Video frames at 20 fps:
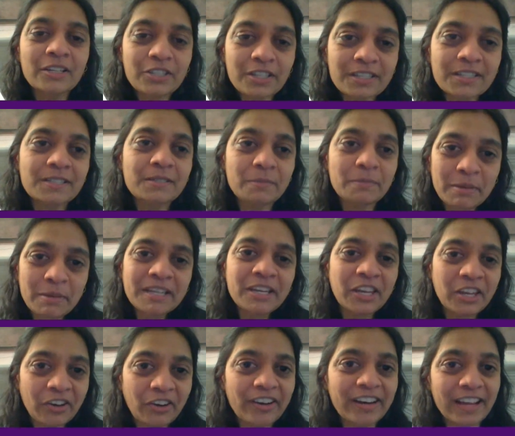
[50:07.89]
just be
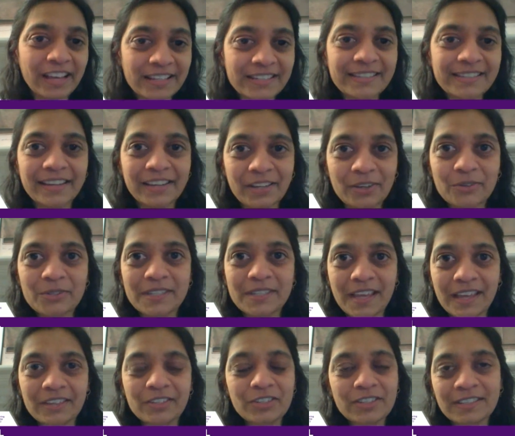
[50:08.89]
curious, like you
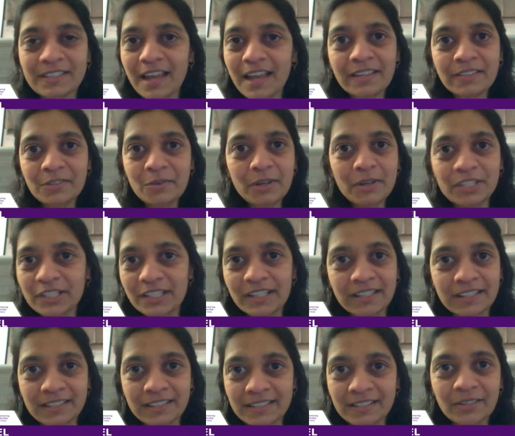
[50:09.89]
said, just ask
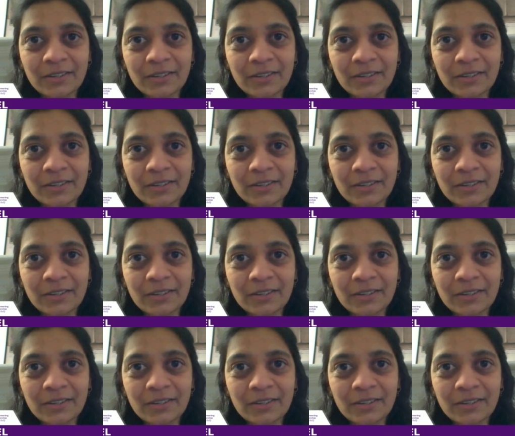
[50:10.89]
questions.